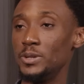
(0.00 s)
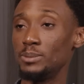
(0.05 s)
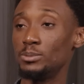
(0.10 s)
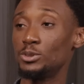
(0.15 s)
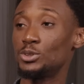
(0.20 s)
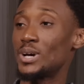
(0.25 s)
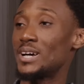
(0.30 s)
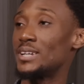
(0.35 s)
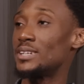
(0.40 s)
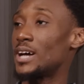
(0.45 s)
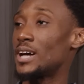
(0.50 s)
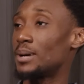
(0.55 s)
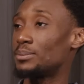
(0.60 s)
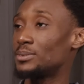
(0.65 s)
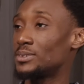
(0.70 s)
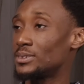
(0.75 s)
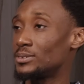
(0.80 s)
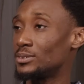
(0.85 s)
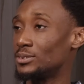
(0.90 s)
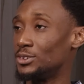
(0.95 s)
be able to
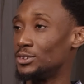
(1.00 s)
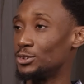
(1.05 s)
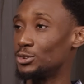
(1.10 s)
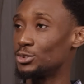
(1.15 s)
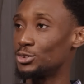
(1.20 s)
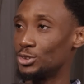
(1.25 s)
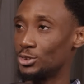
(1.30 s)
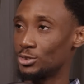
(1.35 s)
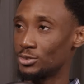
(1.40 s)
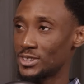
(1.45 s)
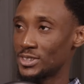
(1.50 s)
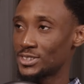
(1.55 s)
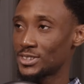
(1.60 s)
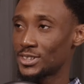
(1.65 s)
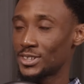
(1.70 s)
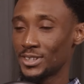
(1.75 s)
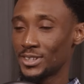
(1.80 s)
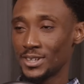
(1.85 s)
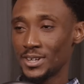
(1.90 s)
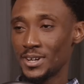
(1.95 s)
adapt,
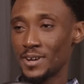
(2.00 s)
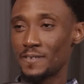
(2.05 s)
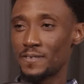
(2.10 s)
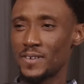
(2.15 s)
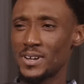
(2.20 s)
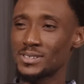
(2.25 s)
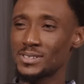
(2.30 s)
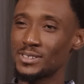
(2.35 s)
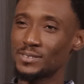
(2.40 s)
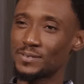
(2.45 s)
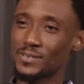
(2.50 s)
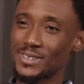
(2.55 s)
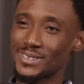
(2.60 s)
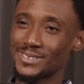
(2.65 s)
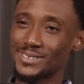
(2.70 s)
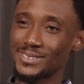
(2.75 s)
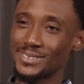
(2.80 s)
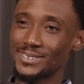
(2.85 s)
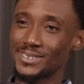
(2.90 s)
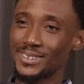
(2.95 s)
first things
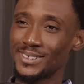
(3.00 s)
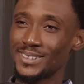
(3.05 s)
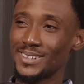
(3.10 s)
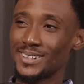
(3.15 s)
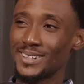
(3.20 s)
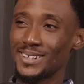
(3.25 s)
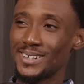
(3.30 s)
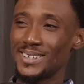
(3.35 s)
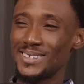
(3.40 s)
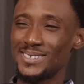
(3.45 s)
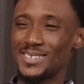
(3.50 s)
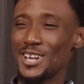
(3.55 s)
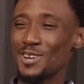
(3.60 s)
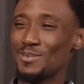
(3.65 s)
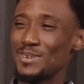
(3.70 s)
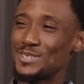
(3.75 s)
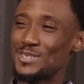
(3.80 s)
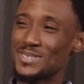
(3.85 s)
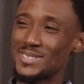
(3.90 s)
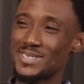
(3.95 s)
first is
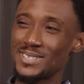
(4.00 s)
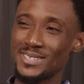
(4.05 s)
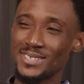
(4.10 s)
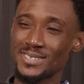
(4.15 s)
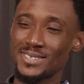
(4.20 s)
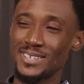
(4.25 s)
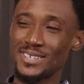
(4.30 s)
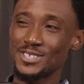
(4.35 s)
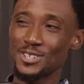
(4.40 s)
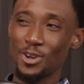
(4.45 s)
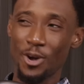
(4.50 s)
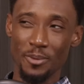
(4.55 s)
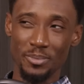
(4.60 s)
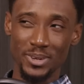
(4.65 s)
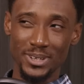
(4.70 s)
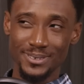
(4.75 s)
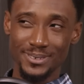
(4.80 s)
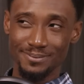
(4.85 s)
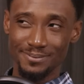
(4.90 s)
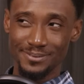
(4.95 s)
any way to see these things
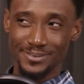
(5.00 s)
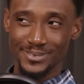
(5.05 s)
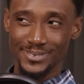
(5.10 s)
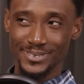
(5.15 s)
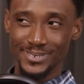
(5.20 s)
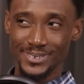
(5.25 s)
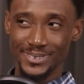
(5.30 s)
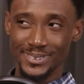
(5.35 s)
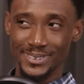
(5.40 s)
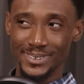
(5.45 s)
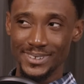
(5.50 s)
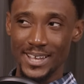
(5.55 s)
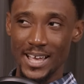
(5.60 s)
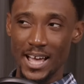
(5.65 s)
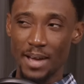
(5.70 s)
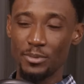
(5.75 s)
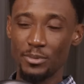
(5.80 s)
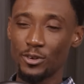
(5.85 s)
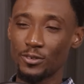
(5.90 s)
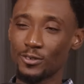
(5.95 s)
coming.
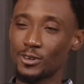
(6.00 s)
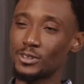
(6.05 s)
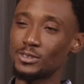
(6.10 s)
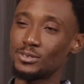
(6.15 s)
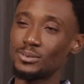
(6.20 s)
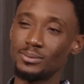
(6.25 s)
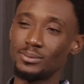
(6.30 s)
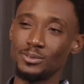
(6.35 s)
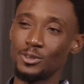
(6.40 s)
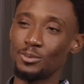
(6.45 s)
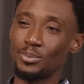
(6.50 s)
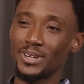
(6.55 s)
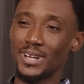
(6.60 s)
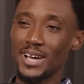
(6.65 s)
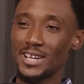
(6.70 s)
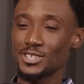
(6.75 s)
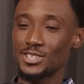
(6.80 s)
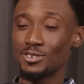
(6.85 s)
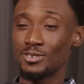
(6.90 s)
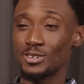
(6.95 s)
I mean, of course,
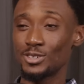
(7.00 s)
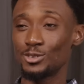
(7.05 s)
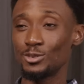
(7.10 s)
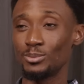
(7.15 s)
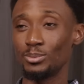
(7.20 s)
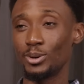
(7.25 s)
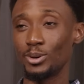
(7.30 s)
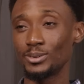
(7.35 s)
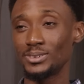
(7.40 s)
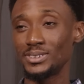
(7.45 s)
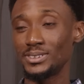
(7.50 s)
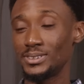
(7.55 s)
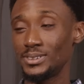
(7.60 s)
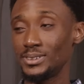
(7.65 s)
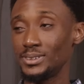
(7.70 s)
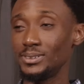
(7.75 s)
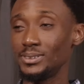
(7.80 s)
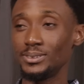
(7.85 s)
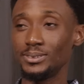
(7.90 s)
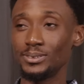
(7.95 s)
nobody has a crystal ball to
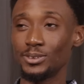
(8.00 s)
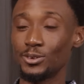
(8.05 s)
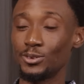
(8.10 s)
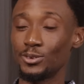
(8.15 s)
see